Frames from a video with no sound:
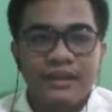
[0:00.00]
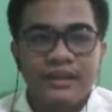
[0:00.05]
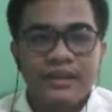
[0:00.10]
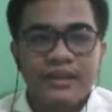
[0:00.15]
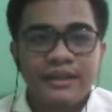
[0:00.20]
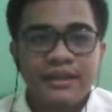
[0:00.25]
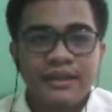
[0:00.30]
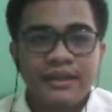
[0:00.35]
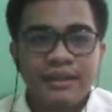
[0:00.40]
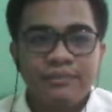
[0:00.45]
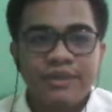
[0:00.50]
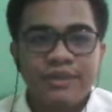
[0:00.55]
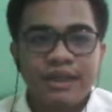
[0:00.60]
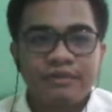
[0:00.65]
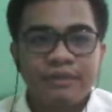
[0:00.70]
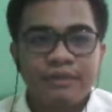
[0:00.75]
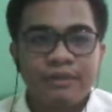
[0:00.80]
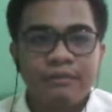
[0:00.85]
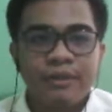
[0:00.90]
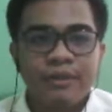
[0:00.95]
is a subject
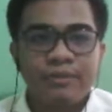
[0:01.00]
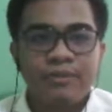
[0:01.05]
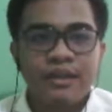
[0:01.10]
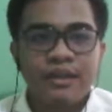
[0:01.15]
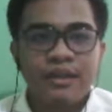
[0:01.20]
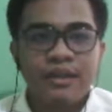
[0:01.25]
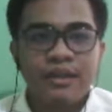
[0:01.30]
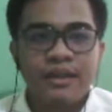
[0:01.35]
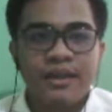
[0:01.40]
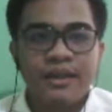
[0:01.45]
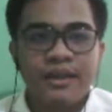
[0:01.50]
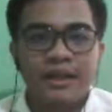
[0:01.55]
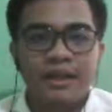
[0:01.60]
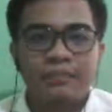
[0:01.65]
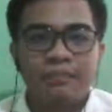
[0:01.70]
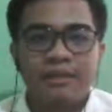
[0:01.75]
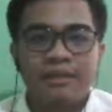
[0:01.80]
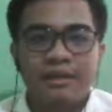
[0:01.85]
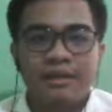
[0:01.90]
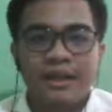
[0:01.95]
where we will learn
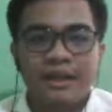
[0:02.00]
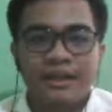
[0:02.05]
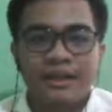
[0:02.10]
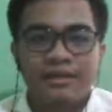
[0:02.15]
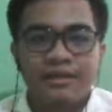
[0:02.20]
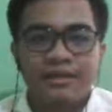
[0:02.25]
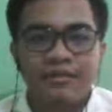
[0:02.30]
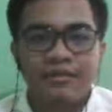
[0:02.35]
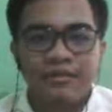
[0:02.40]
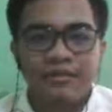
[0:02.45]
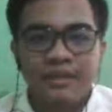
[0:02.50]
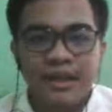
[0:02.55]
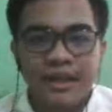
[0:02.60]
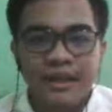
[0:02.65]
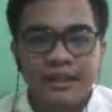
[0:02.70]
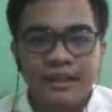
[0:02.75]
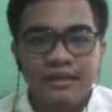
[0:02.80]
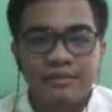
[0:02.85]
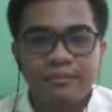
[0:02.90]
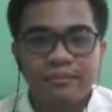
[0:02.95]
about the history of flight,